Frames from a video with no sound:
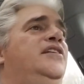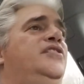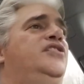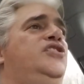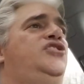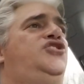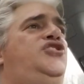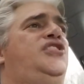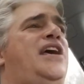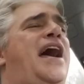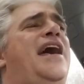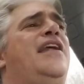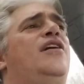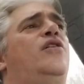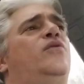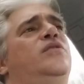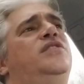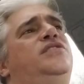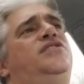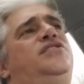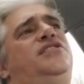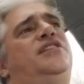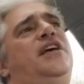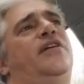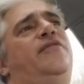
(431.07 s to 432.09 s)
The shadow
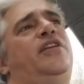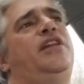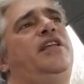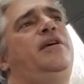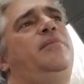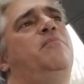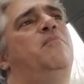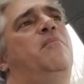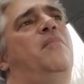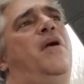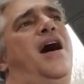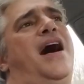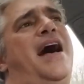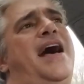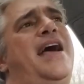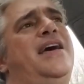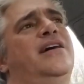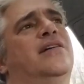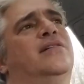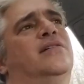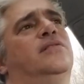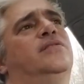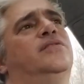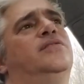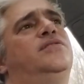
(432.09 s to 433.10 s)
was 70
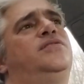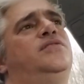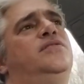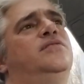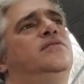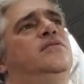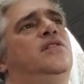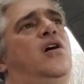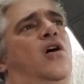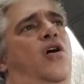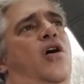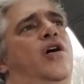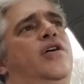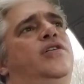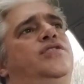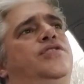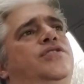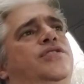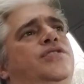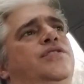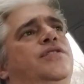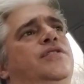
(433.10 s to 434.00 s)
miles large.